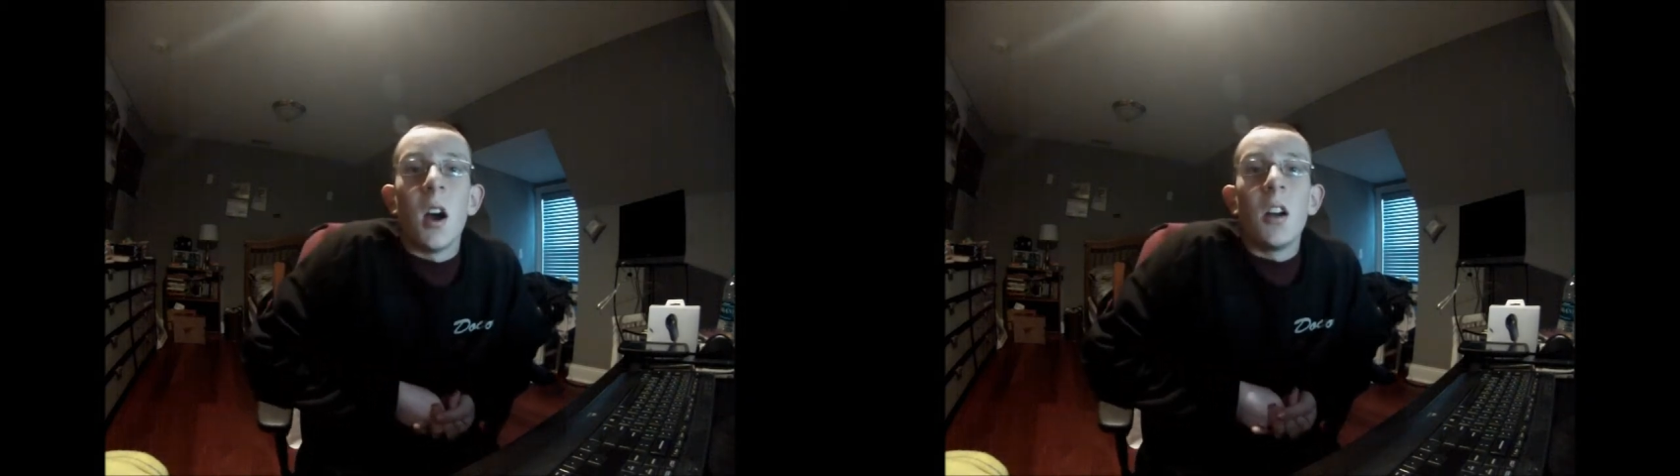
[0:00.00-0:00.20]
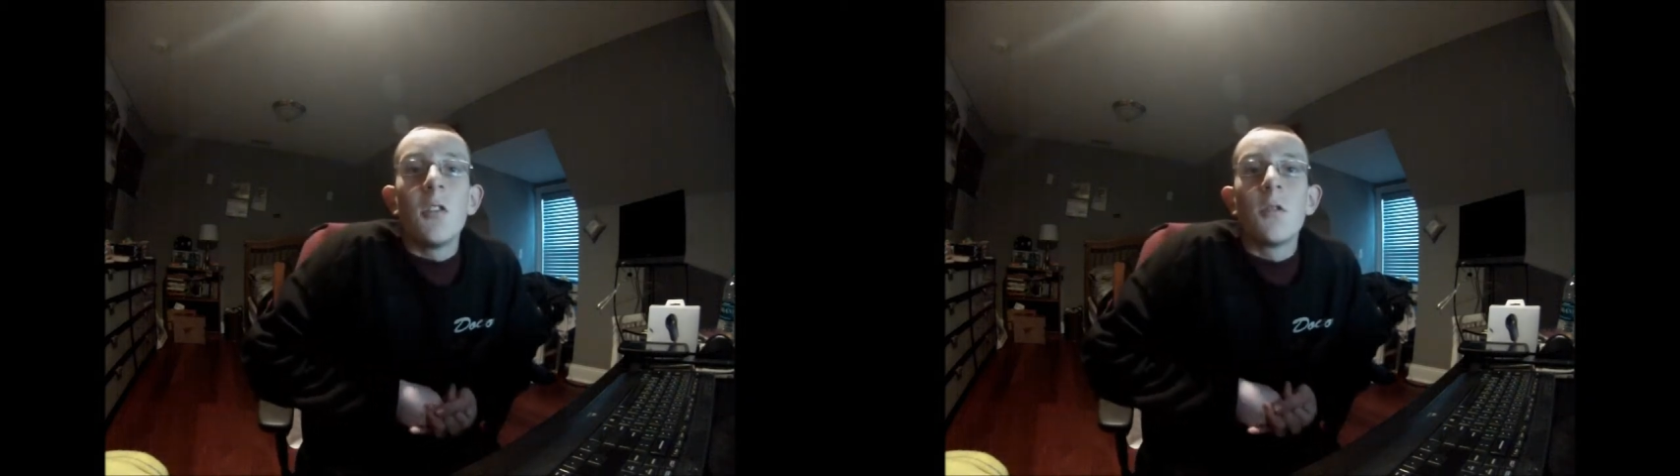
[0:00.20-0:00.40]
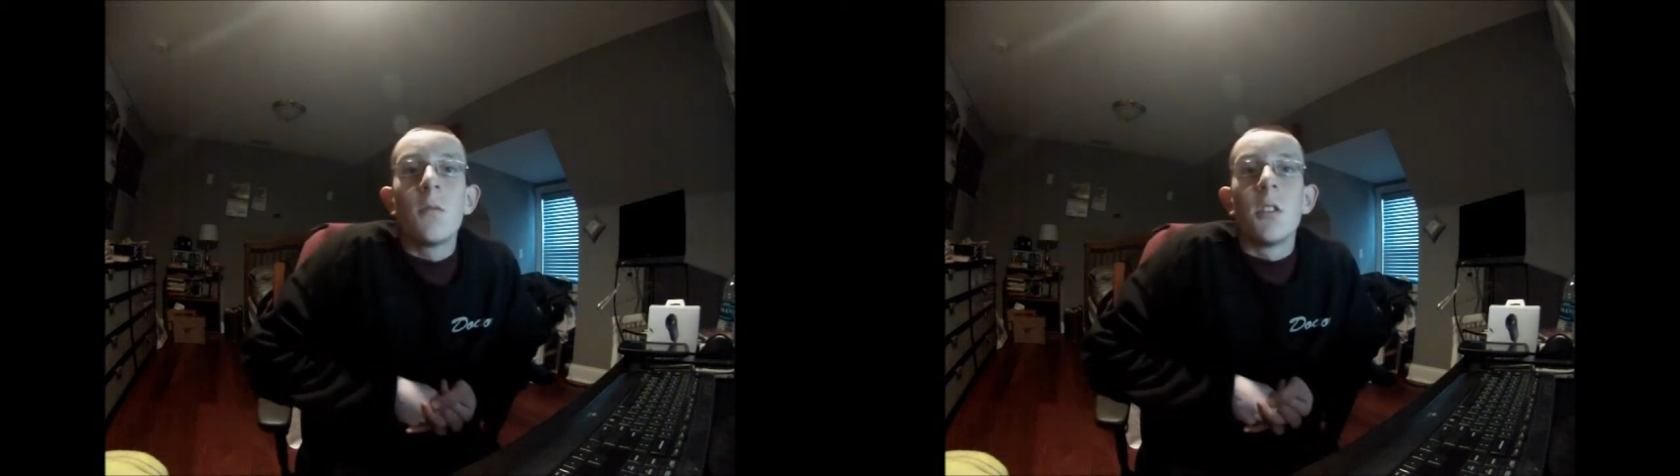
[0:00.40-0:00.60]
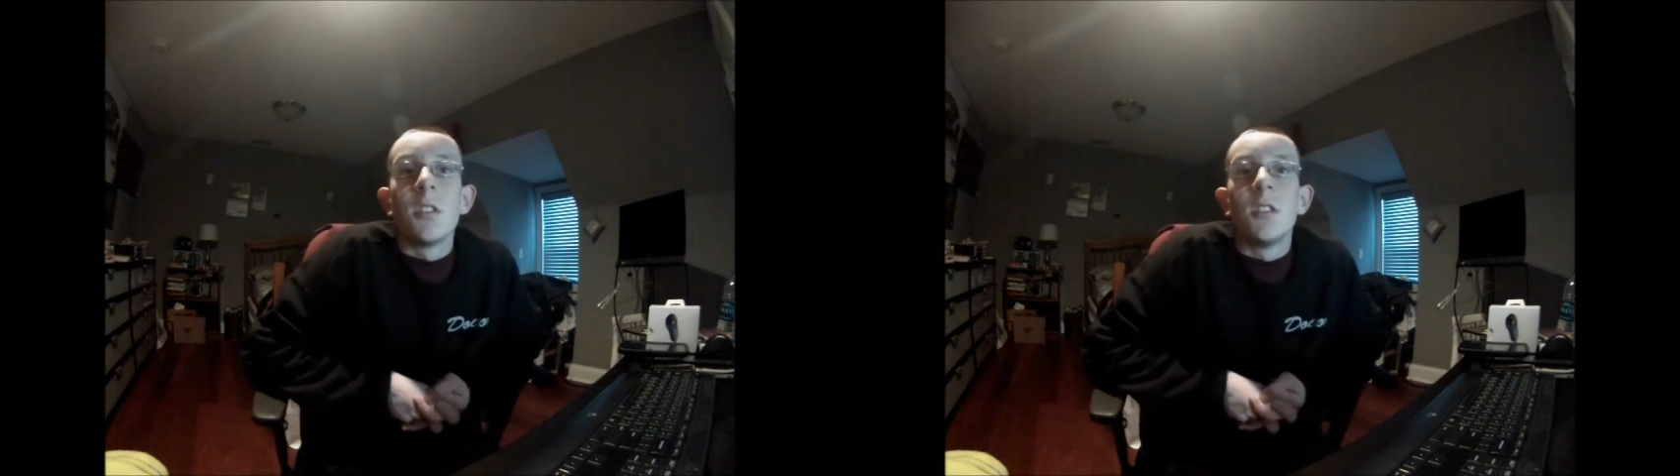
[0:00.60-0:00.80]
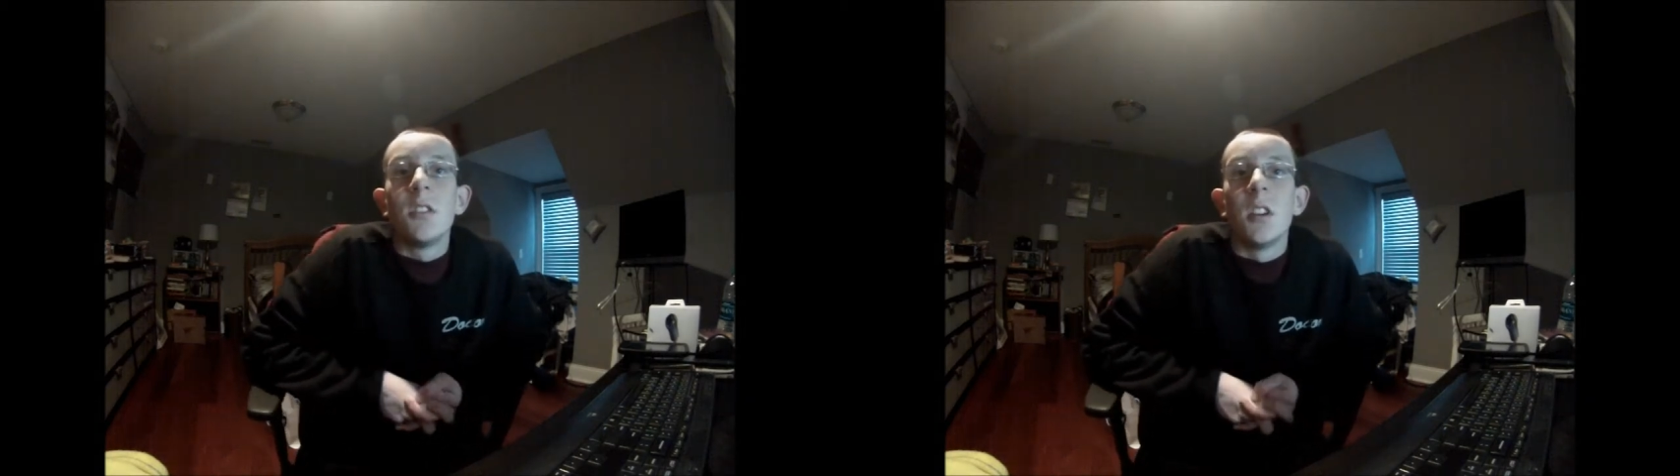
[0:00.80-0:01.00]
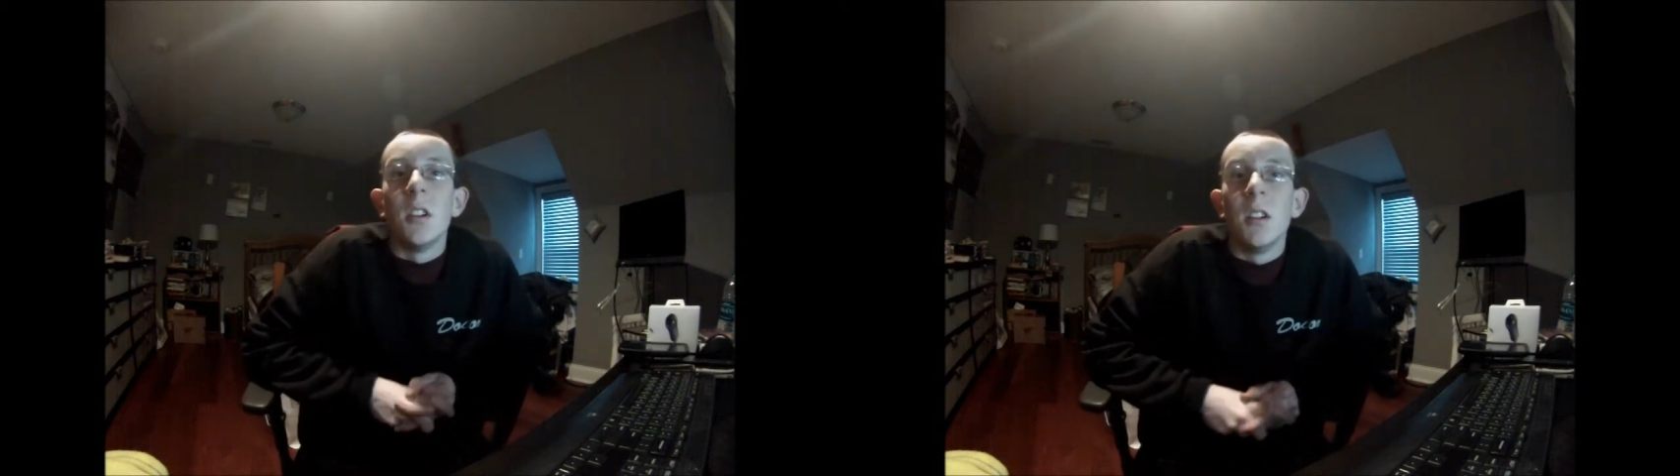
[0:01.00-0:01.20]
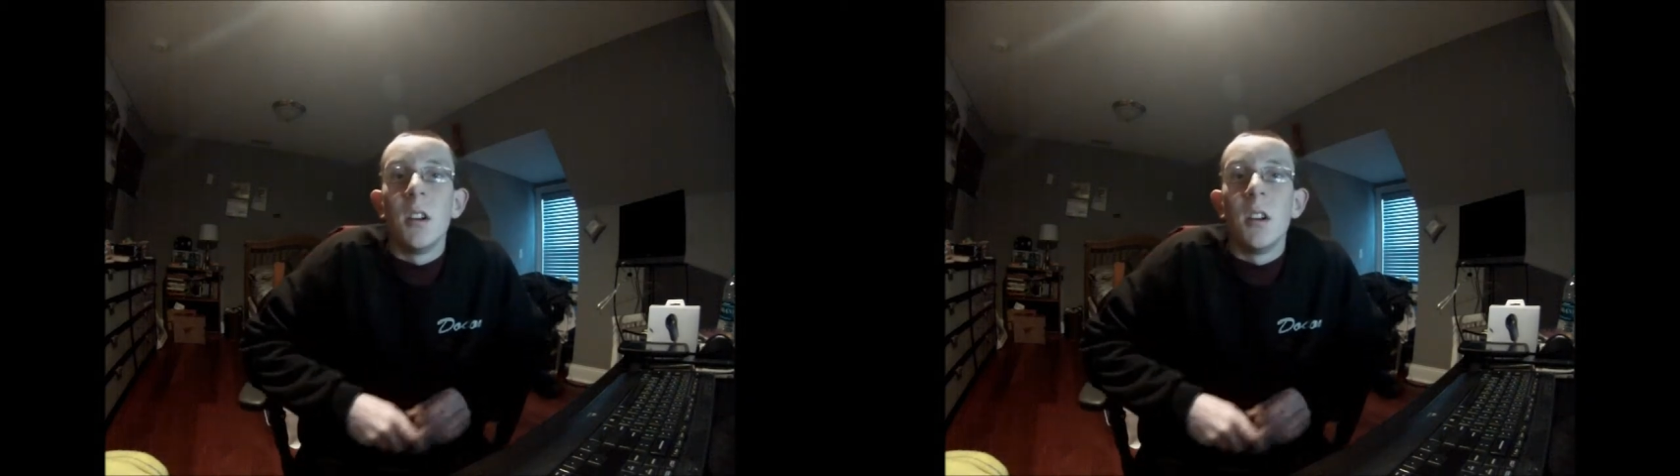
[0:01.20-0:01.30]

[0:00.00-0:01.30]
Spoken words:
I just want to say,